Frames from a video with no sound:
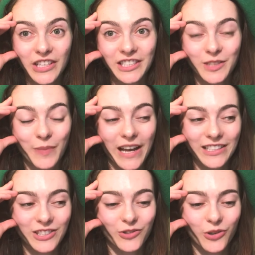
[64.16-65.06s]
Jesse's
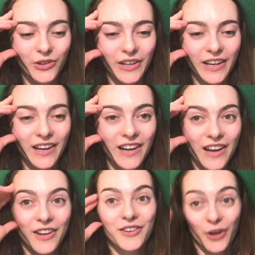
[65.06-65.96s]
backstory,
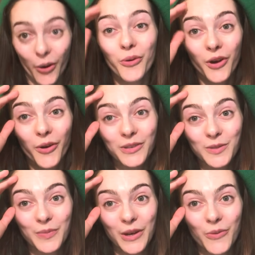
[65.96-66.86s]
Coco is
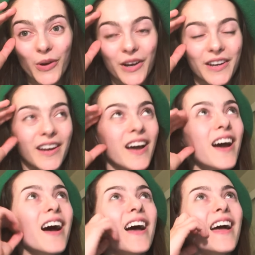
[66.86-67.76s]
a big one,
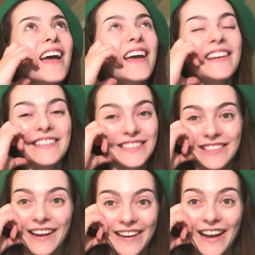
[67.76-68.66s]
and
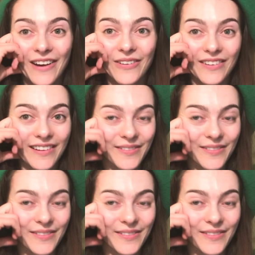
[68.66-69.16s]
Inside Out.